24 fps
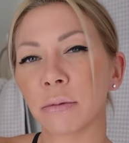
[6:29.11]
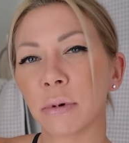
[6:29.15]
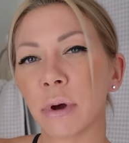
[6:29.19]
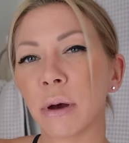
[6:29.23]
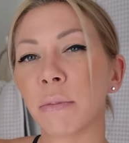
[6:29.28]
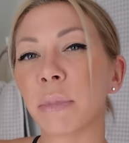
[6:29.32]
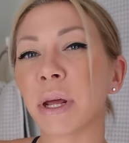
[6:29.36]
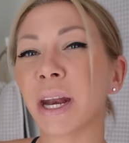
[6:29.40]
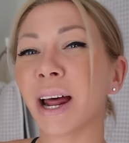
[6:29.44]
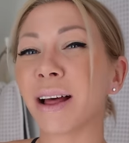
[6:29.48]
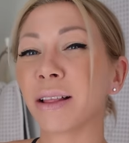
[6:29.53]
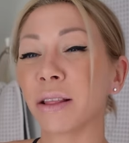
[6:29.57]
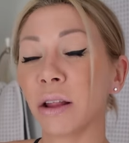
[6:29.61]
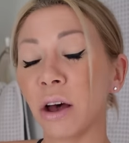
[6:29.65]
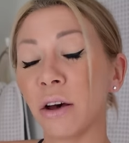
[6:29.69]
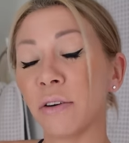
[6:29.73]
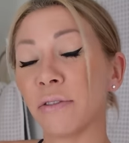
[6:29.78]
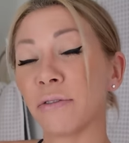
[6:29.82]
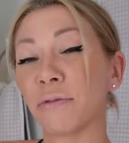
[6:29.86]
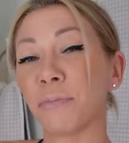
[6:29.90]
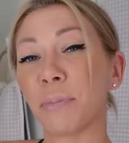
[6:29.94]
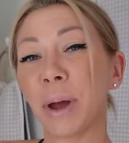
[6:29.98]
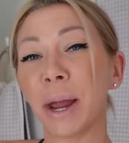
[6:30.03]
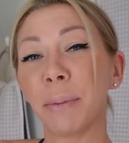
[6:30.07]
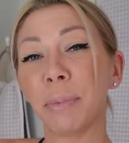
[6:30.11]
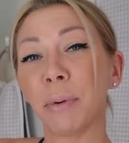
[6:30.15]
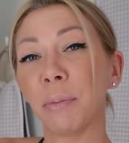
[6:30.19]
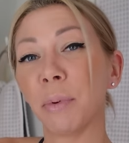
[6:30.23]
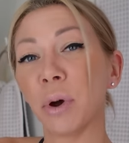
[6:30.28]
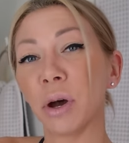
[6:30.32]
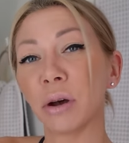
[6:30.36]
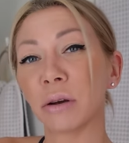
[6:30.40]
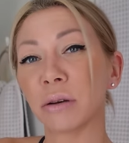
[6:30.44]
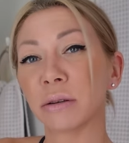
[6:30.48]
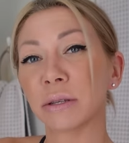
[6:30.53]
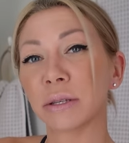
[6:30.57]
I mean, I love paper
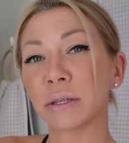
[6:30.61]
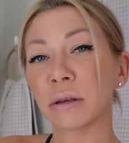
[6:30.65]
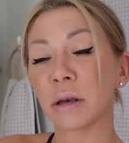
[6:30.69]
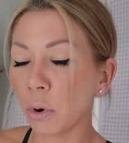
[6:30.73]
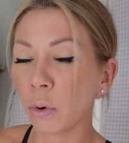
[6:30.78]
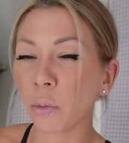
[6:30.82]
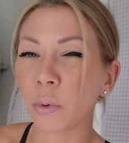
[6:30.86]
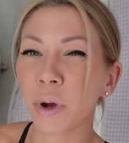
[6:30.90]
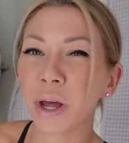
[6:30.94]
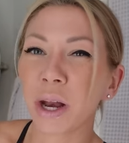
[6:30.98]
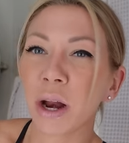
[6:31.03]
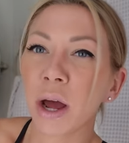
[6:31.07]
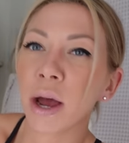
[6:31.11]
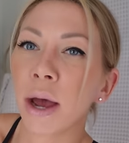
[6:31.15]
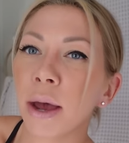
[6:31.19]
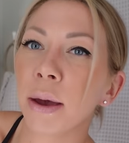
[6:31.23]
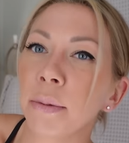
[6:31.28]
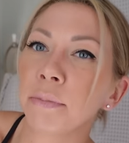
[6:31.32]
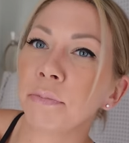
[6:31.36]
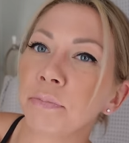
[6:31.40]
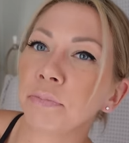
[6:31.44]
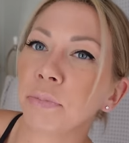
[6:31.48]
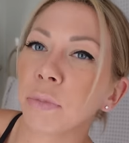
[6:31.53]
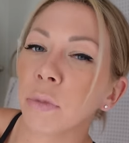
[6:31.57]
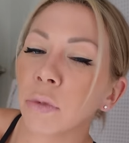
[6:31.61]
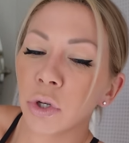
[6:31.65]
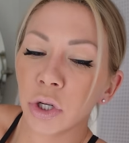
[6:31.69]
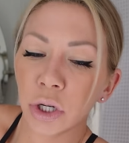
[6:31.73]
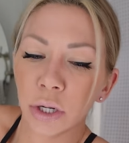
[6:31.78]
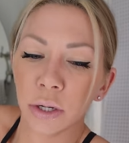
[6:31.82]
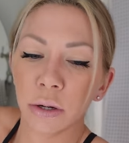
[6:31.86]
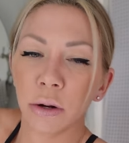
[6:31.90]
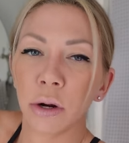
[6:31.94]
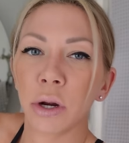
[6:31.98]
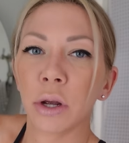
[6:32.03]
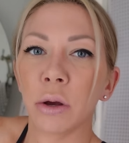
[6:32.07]
books, but when I'm,
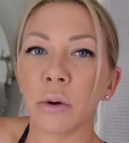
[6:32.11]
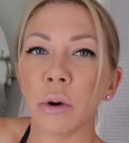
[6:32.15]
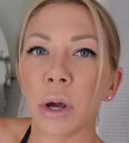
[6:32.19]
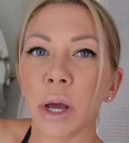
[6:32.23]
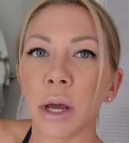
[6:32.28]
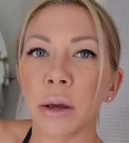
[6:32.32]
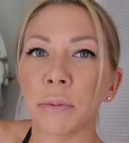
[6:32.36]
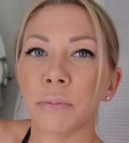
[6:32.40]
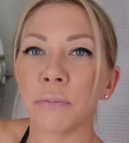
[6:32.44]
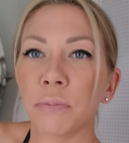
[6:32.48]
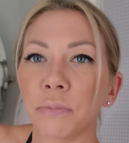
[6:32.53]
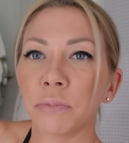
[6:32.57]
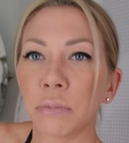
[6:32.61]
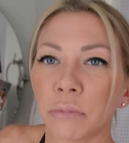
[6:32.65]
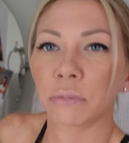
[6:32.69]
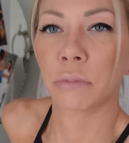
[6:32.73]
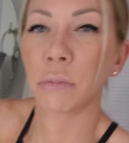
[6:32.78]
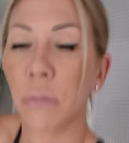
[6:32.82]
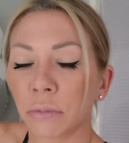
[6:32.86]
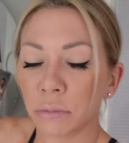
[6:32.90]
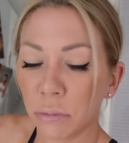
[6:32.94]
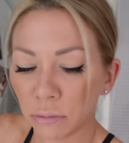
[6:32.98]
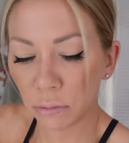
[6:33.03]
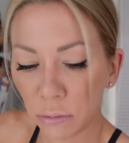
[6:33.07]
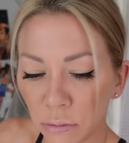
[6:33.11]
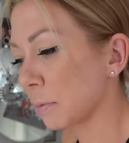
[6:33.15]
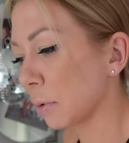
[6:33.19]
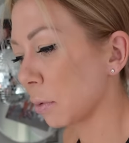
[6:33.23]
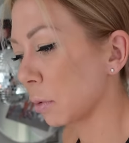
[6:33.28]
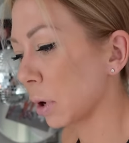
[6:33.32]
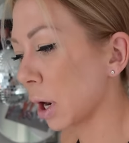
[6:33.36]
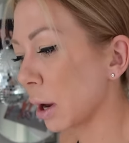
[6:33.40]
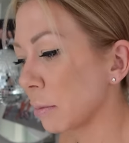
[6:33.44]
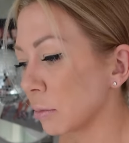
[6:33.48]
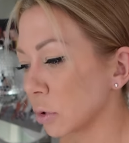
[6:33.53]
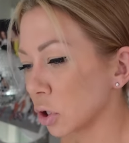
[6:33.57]
shit, are you okay? But
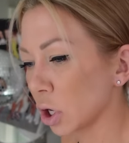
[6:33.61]
when I'm